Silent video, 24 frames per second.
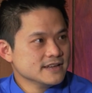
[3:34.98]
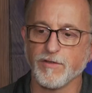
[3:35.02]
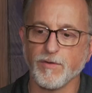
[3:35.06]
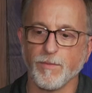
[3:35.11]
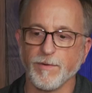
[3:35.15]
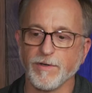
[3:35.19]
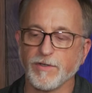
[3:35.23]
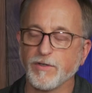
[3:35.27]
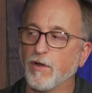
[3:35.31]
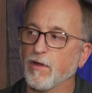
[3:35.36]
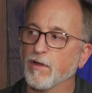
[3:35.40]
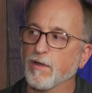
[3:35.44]
So
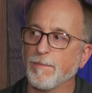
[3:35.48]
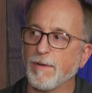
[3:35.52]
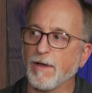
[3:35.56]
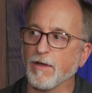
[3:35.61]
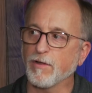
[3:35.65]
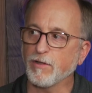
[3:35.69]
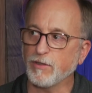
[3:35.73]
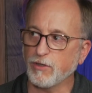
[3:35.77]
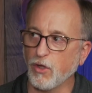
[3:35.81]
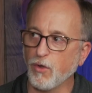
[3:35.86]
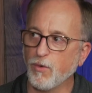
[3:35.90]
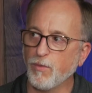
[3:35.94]
when we're talking
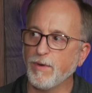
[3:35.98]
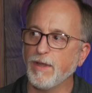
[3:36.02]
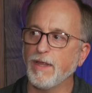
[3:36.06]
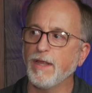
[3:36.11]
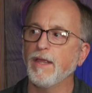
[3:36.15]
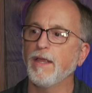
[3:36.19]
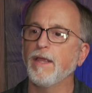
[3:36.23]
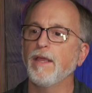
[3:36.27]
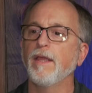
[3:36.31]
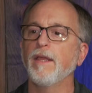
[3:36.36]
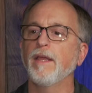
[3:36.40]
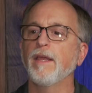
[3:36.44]
about
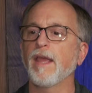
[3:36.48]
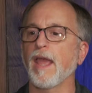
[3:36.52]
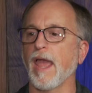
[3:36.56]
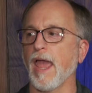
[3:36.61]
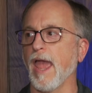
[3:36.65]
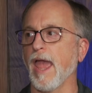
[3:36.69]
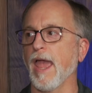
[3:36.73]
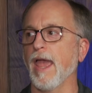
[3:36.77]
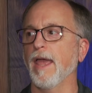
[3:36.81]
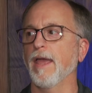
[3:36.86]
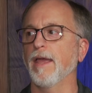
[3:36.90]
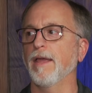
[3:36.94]
cloning
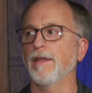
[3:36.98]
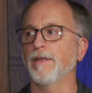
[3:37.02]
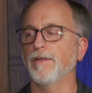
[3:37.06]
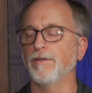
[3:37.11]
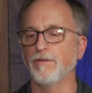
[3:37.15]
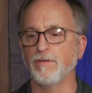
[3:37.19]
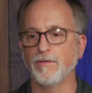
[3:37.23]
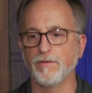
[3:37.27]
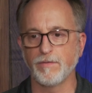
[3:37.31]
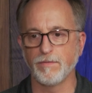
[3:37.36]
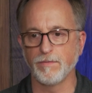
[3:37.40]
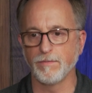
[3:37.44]
and
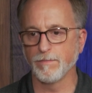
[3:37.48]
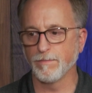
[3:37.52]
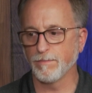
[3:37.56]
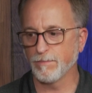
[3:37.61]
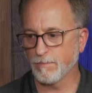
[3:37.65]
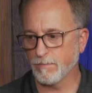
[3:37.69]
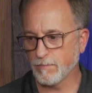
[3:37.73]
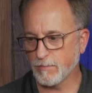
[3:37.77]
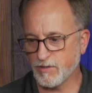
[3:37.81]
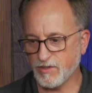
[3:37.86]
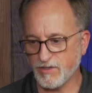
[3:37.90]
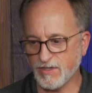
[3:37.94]
stem
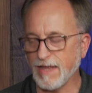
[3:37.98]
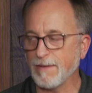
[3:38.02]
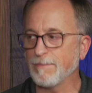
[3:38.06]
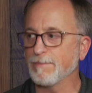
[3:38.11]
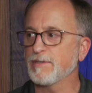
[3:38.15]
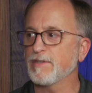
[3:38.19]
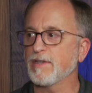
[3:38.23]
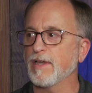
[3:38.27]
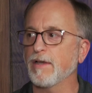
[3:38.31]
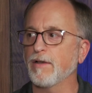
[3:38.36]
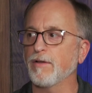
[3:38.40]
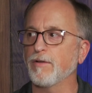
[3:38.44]
cells, stem
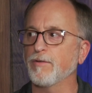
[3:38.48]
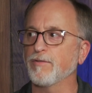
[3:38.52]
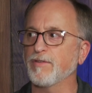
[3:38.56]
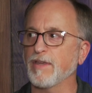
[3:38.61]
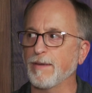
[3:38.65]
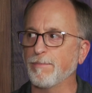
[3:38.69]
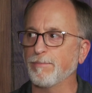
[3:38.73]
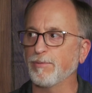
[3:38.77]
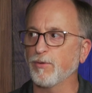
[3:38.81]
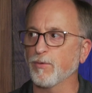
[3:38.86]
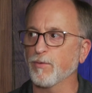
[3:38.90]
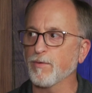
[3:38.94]
cells,
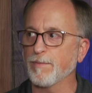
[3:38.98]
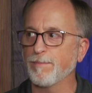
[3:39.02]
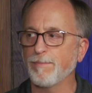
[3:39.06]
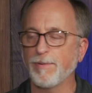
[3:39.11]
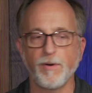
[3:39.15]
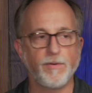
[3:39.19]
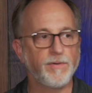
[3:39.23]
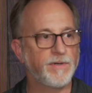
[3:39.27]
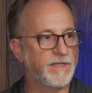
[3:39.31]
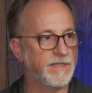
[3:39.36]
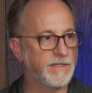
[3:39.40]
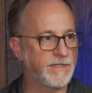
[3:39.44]
a yes.
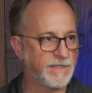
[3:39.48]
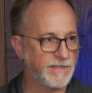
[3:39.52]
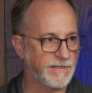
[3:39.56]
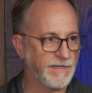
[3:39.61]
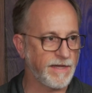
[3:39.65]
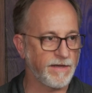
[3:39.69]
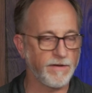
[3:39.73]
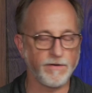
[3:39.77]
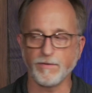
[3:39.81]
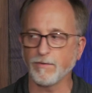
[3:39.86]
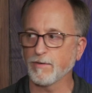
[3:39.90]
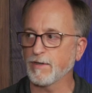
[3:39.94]
pluripotent
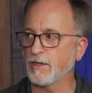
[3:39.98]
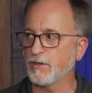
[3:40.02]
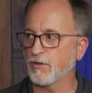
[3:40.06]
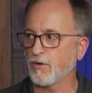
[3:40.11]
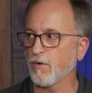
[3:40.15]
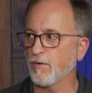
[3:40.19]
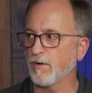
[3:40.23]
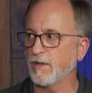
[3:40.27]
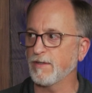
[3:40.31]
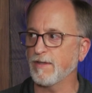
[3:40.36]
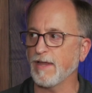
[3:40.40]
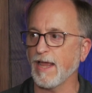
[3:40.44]
cell can
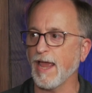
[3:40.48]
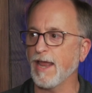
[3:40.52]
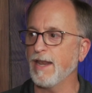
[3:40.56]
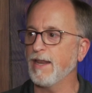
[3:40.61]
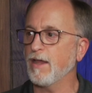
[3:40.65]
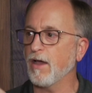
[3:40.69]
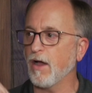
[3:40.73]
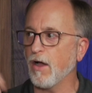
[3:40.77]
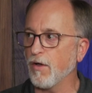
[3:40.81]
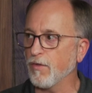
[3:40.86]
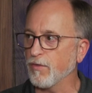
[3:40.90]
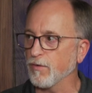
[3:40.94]
turn into
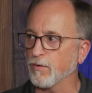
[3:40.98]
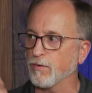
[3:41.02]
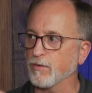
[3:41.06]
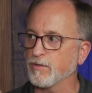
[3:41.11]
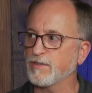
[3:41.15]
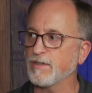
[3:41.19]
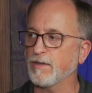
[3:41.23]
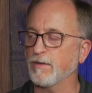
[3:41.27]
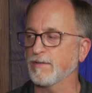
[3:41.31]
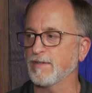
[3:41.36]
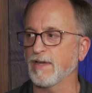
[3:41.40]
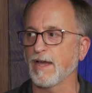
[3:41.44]
any other
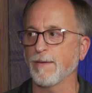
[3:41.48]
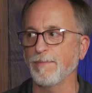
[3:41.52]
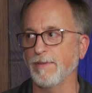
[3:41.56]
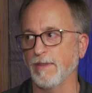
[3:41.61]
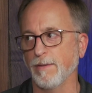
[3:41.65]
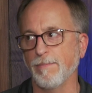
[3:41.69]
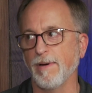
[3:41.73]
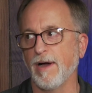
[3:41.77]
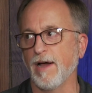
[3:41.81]
cell type in the